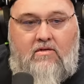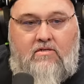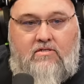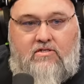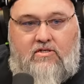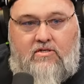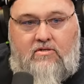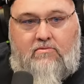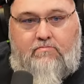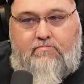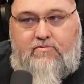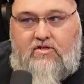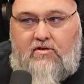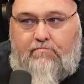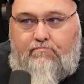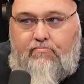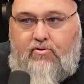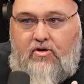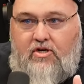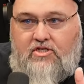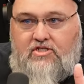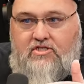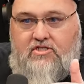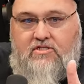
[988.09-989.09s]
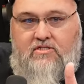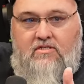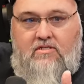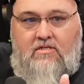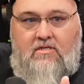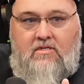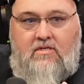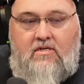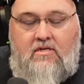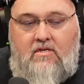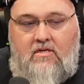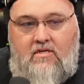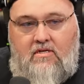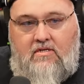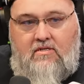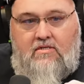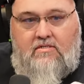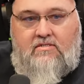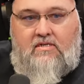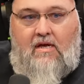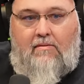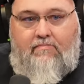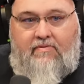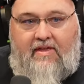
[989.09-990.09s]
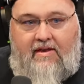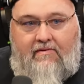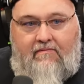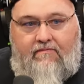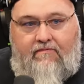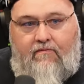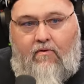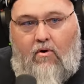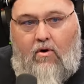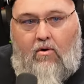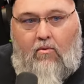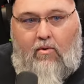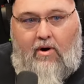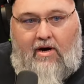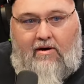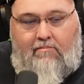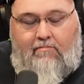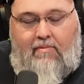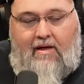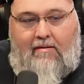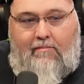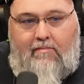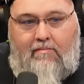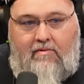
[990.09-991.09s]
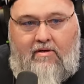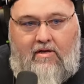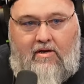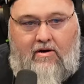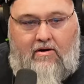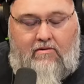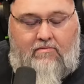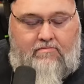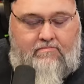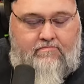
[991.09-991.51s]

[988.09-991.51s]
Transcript: to to push something forward. Maybe, yeah. You know.